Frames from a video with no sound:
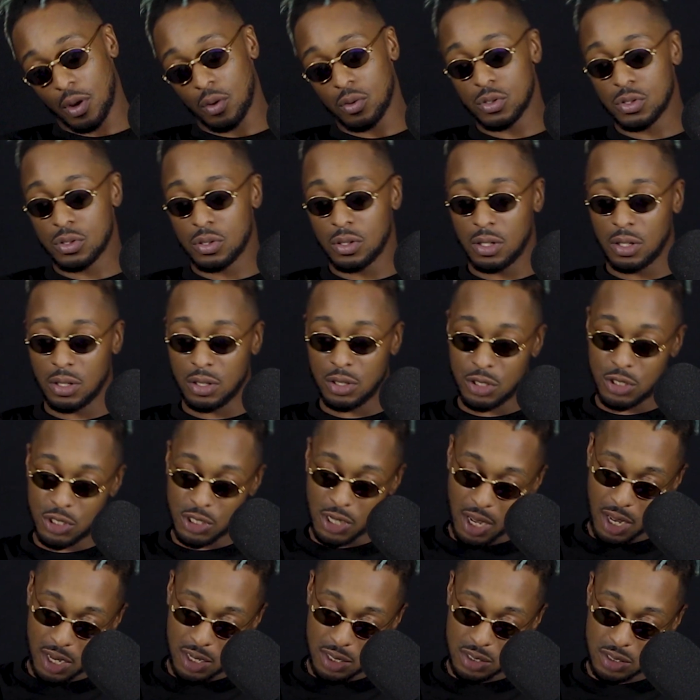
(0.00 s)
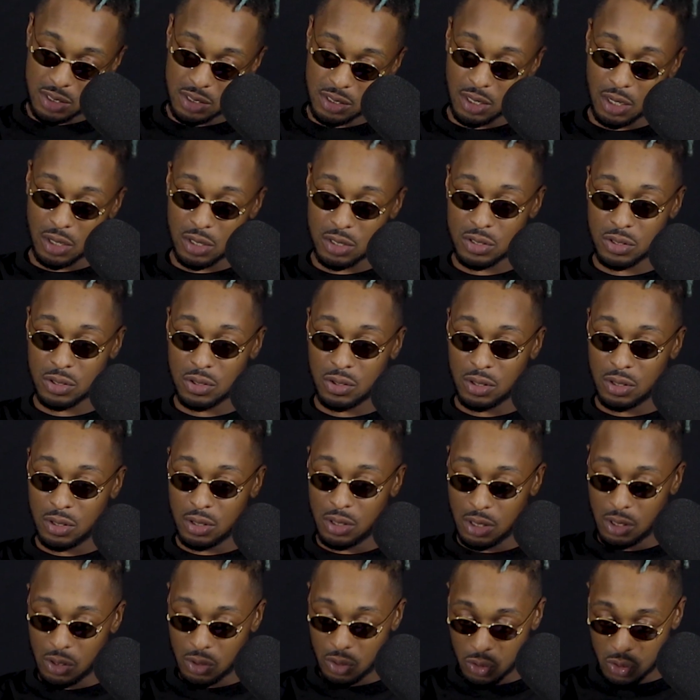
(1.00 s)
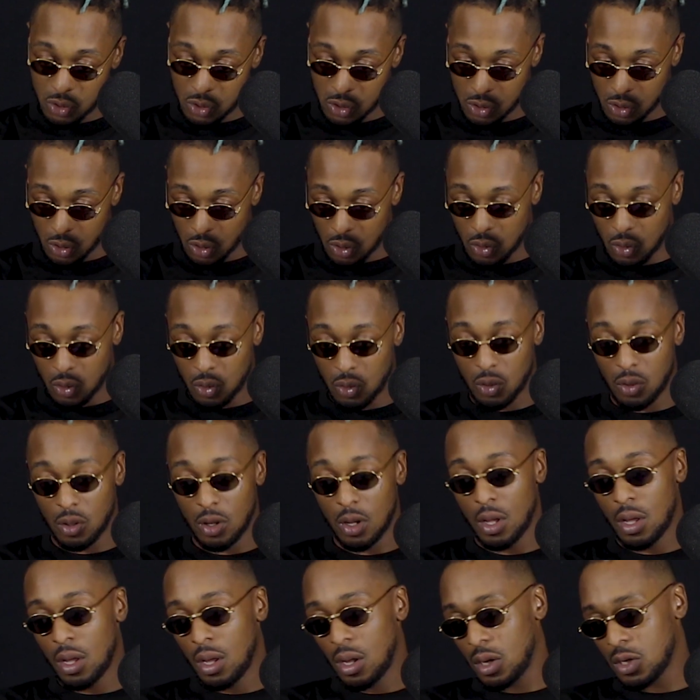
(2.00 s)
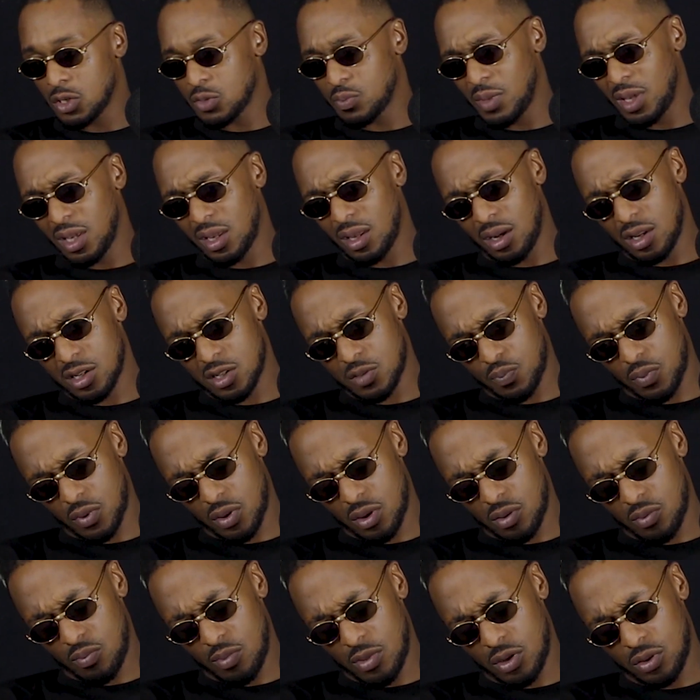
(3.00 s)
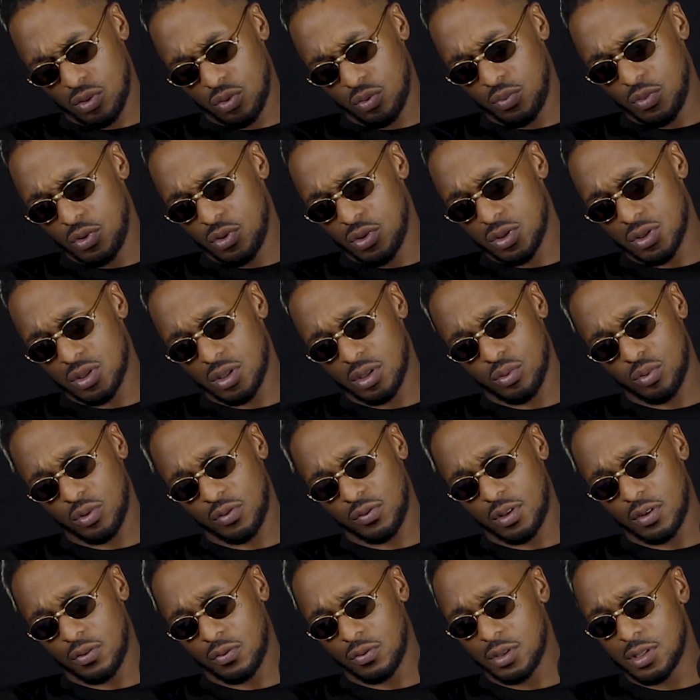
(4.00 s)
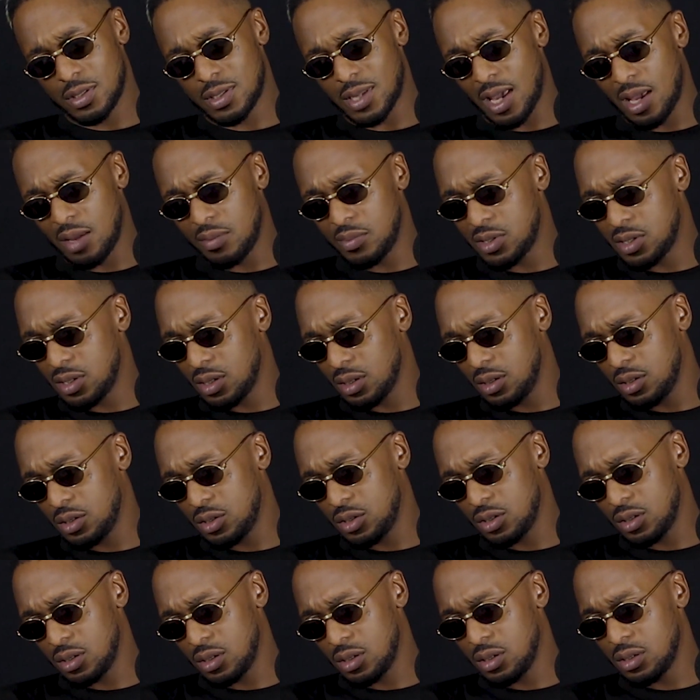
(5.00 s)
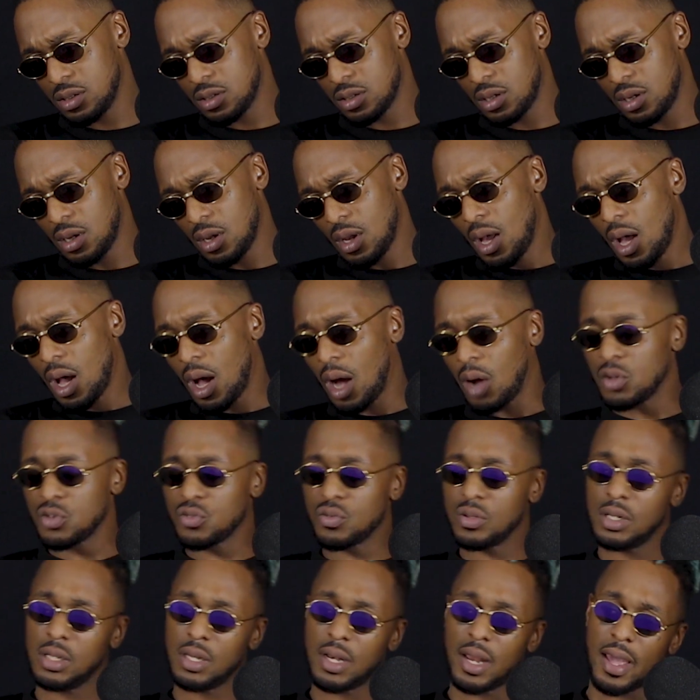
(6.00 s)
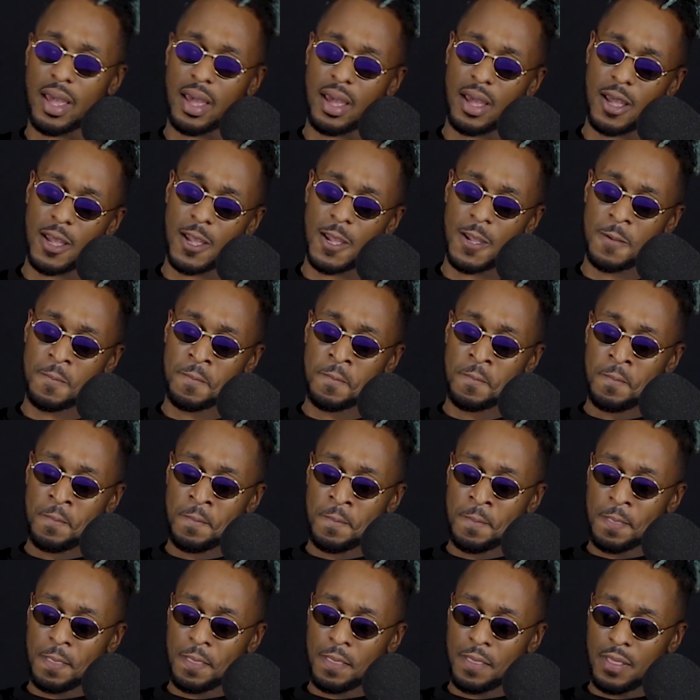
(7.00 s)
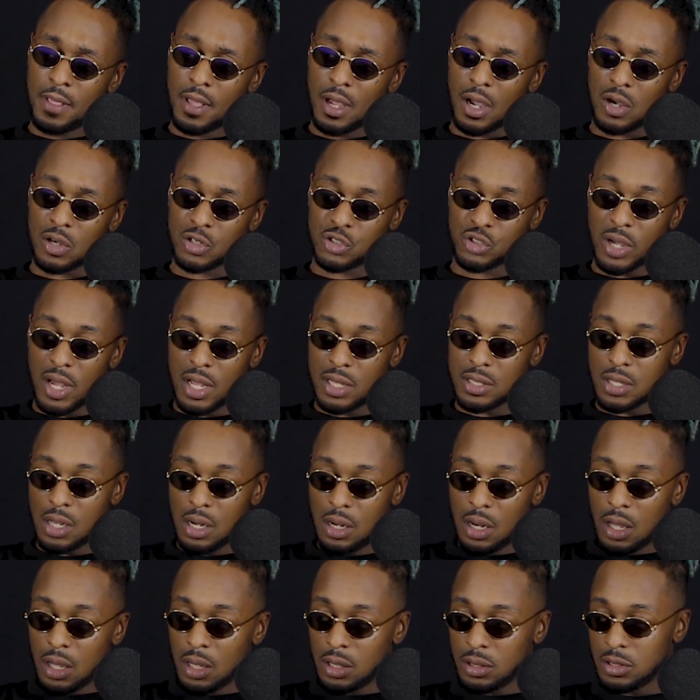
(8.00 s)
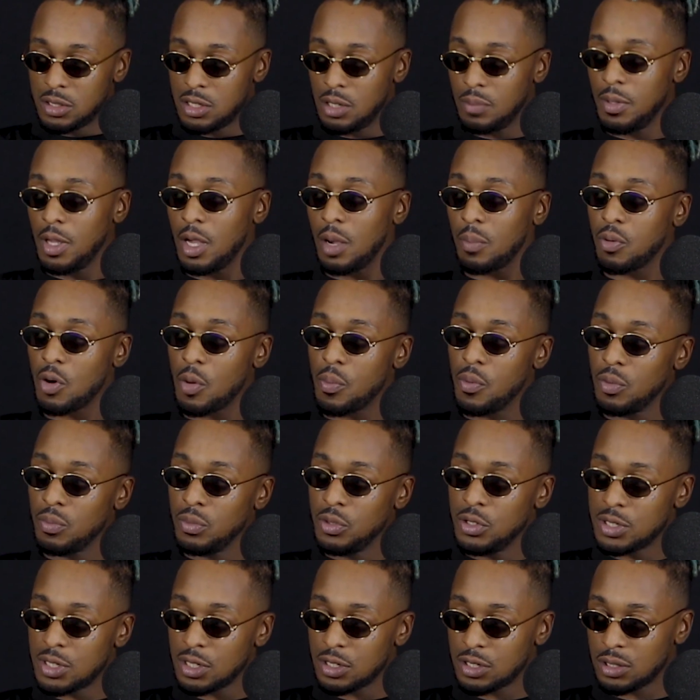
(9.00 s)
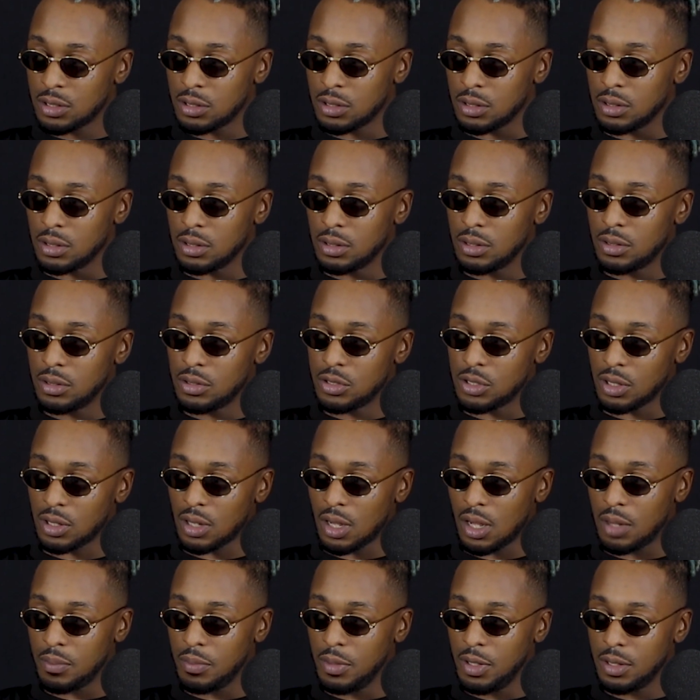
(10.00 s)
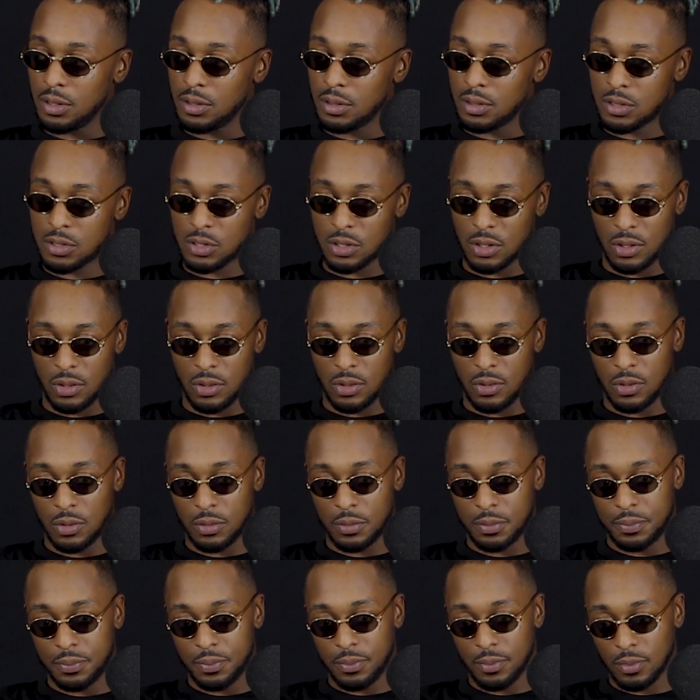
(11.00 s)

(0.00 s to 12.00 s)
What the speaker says: I was doing jazz, I was doing neo soul, I was making experimental music with different time signatures. I was really like, I was trying to learn to be a proper musician. Do you know what I mean? So